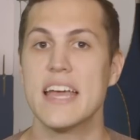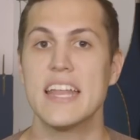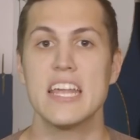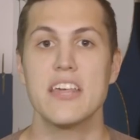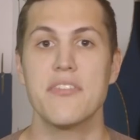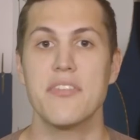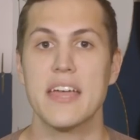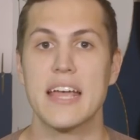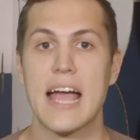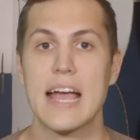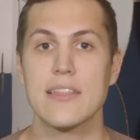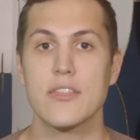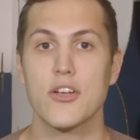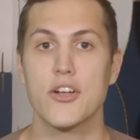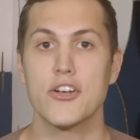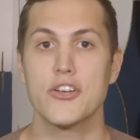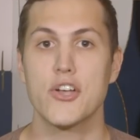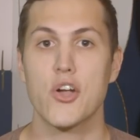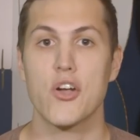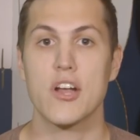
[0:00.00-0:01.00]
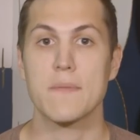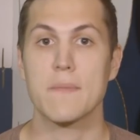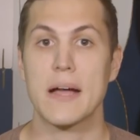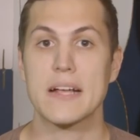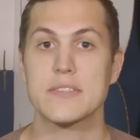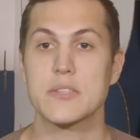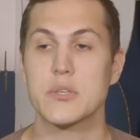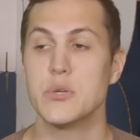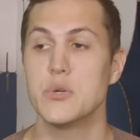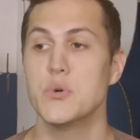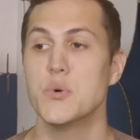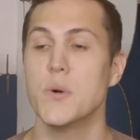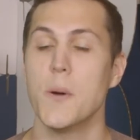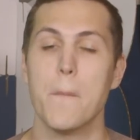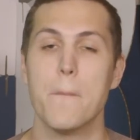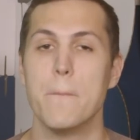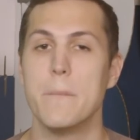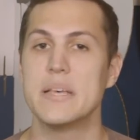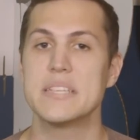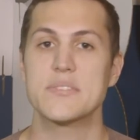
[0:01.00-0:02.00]
anything I learned during my 2
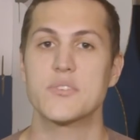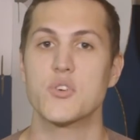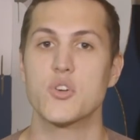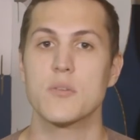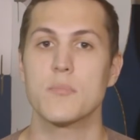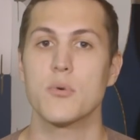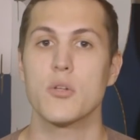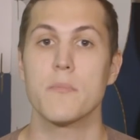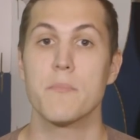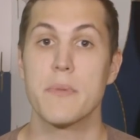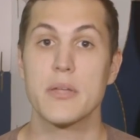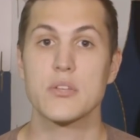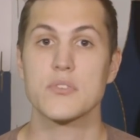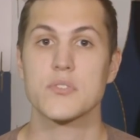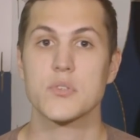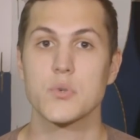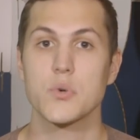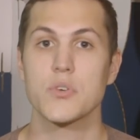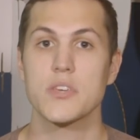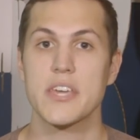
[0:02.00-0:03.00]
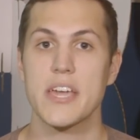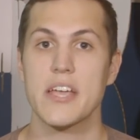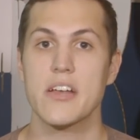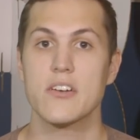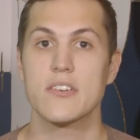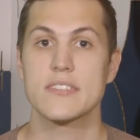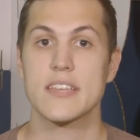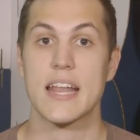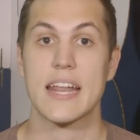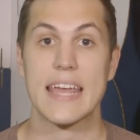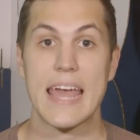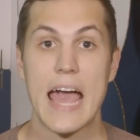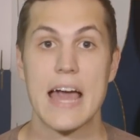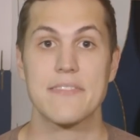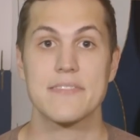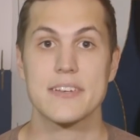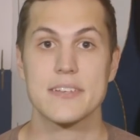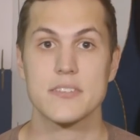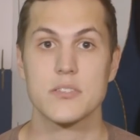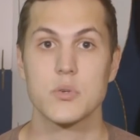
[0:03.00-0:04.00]
miserable middle school years at a
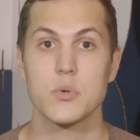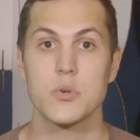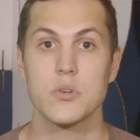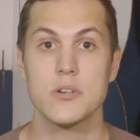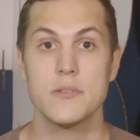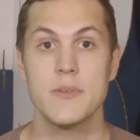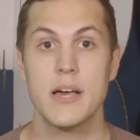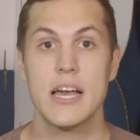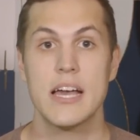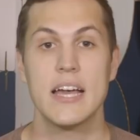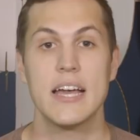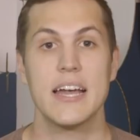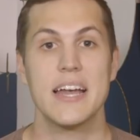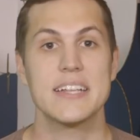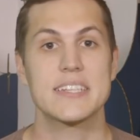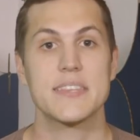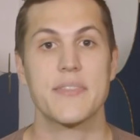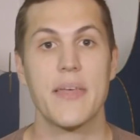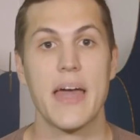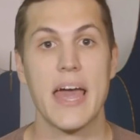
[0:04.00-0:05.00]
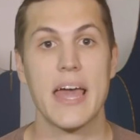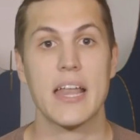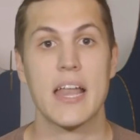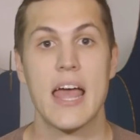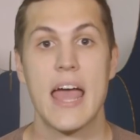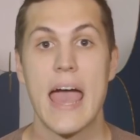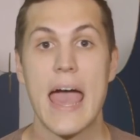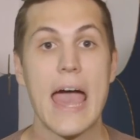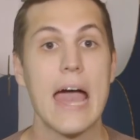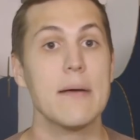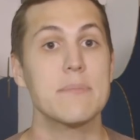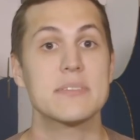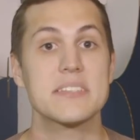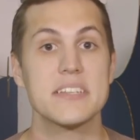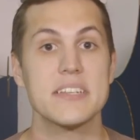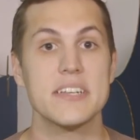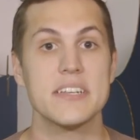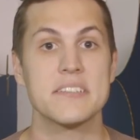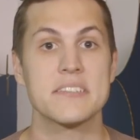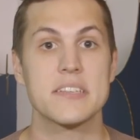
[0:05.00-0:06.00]
Catholic school, it's that
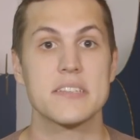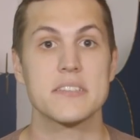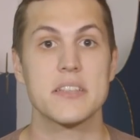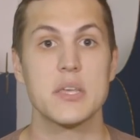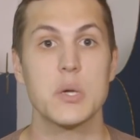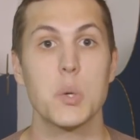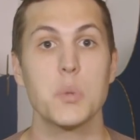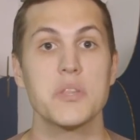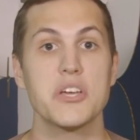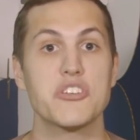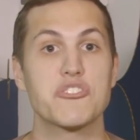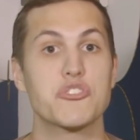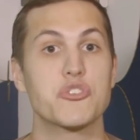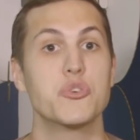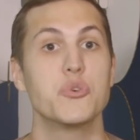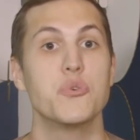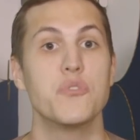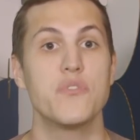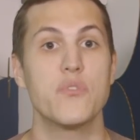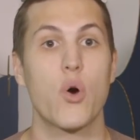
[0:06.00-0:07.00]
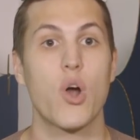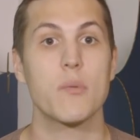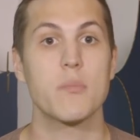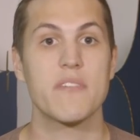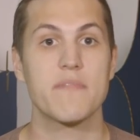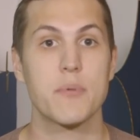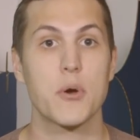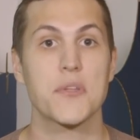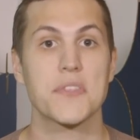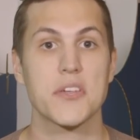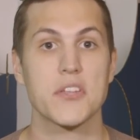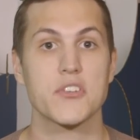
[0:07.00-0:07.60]
abstinence is the only true form of birth